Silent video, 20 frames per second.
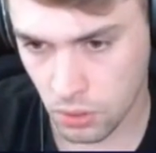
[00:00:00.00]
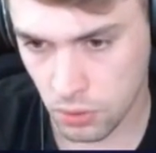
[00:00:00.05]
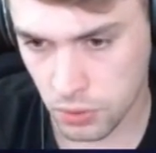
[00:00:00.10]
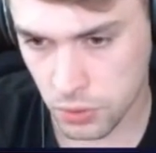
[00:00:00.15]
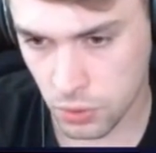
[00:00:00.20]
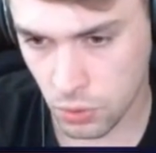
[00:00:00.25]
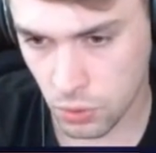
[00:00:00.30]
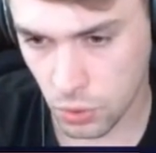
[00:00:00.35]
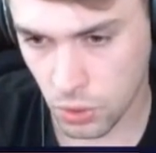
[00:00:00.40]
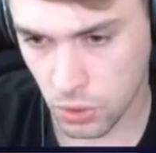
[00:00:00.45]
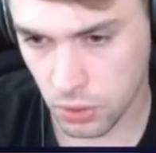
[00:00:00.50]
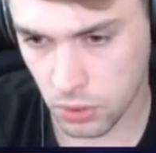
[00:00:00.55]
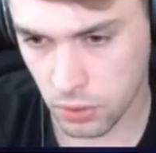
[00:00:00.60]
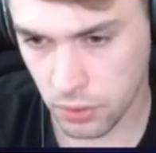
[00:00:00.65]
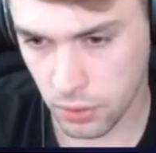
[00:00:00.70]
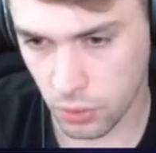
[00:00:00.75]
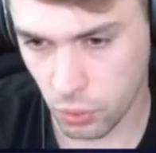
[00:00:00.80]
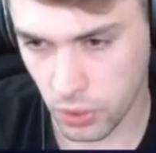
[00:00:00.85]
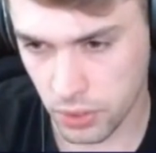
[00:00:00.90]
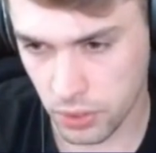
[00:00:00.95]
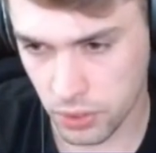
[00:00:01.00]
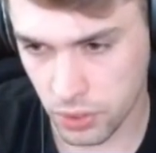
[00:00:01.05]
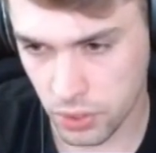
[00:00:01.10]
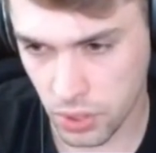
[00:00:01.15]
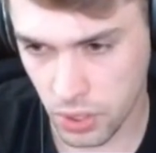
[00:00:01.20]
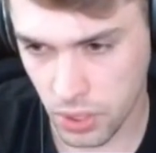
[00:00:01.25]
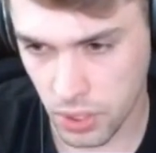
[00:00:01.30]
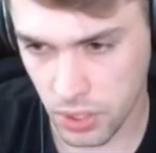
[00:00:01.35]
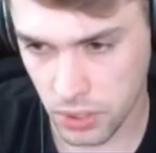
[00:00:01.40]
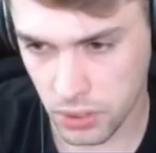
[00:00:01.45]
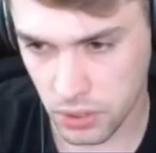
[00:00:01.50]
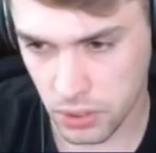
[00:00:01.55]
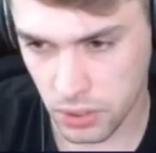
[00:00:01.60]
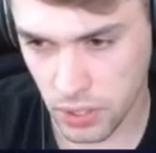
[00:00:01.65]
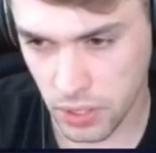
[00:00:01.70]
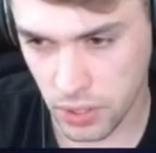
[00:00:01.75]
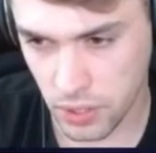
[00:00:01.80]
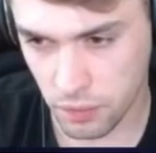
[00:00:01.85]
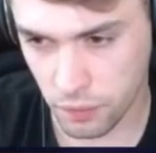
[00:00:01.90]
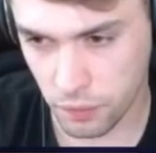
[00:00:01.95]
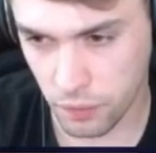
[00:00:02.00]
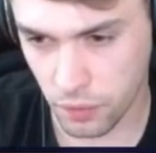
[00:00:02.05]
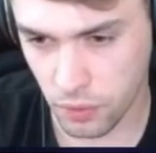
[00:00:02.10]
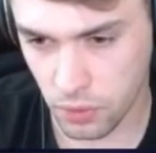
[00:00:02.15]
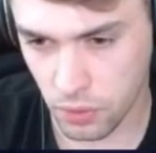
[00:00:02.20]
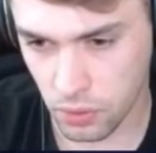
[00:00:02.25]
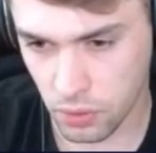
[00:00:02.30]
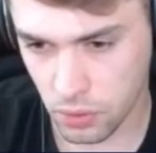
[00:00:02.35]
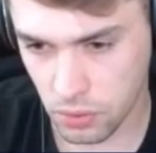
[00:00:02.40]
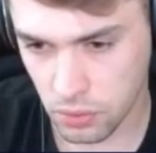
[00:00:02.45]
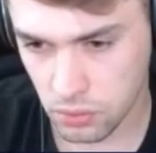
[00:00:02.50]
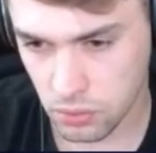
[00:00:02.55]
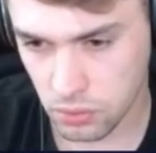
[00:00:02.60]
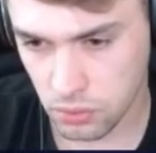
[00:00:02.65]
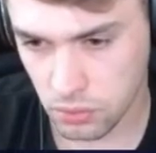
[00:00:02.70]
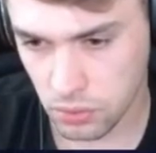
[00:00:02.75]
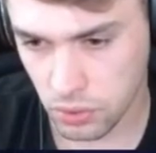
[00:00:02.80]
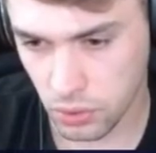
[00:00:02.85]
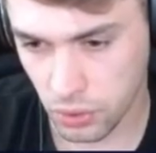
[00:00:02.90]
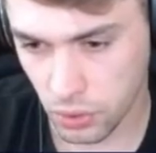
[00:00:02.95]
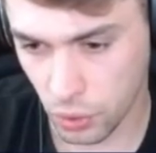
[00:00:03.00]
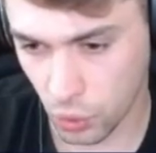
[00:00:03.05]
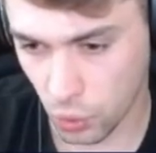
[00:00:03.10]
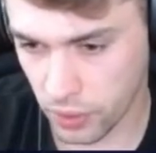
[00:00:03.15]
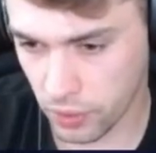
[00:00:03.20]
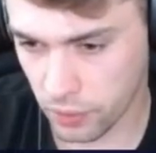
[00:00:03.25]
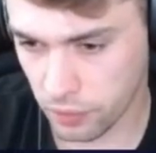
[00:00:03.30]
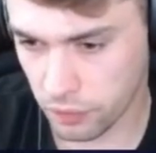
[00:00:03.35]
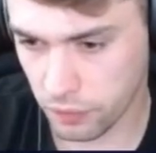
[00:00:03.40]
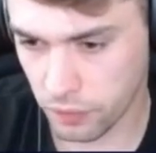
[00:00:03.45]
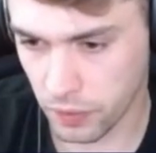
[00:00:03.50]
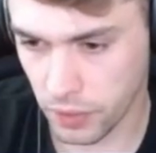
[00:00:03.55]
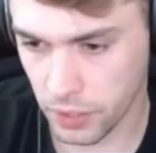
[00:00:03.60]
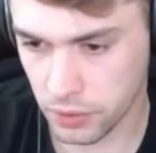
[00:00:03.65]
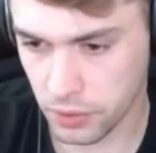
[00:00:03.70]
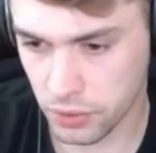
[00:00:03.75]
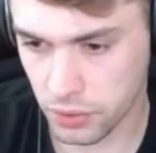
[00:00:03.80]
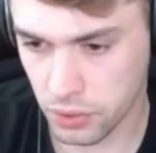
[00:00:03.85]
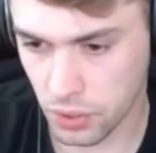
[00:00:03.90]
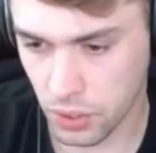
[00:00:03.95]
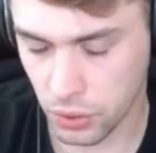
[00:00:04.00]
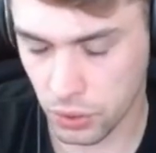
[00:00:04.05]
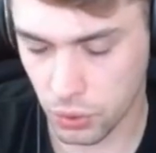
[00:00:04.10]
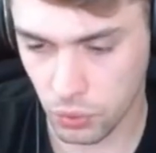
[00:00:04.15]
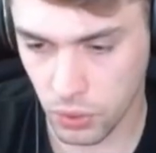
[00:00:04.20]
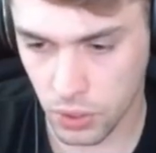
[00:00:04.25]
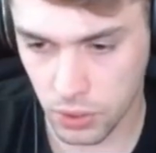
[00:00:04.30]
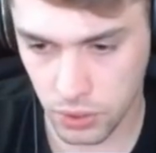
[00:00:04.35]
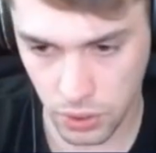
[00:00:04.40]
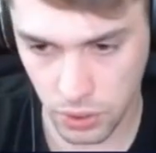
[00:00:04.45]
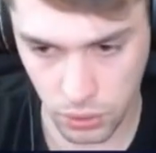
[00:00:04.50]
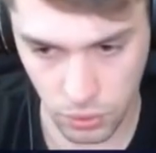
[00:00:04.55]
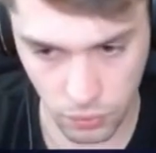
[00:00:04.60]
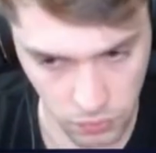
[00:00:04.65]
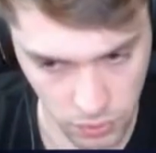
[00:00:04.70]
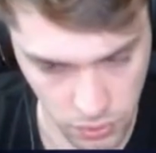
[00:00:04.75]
So queen trade, a4, rook f8, trying to get rid of